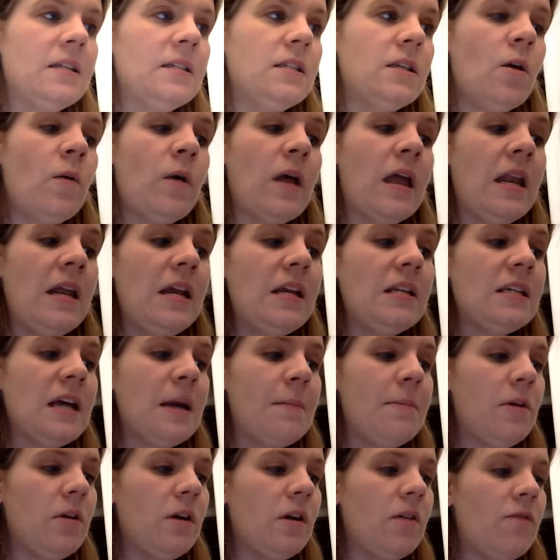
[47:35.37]
So anytime
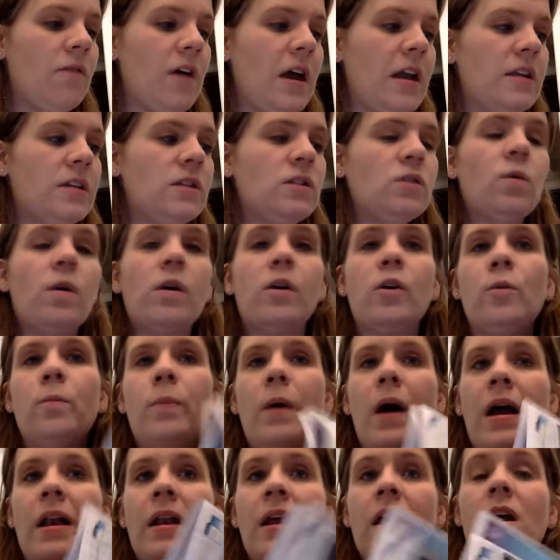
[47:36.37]
you can find a store
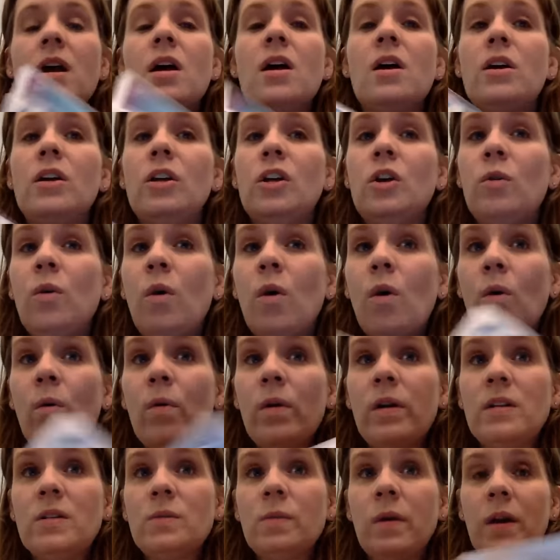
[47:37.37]
coupon, you
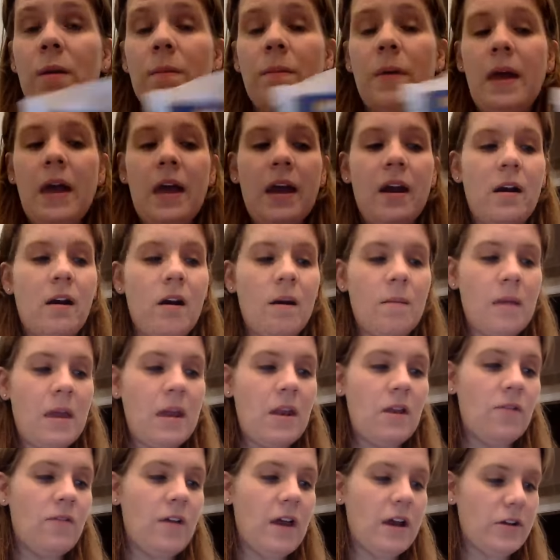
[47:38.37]
always want to pair a
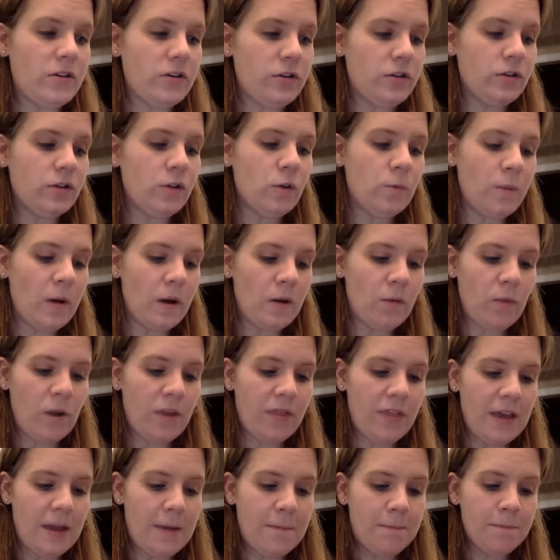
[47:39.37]
manufacturer's coupon with
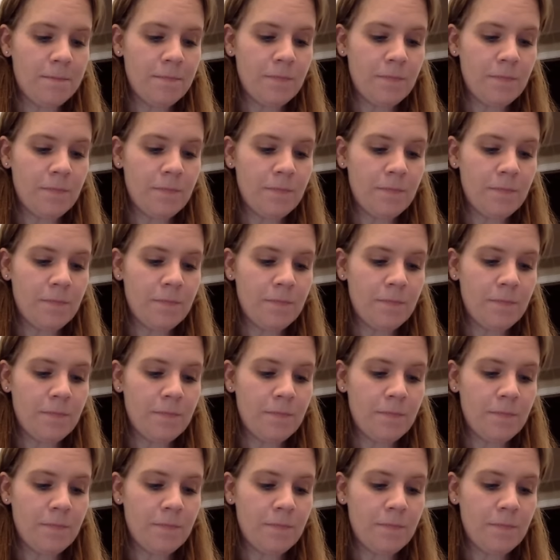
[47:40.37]
it.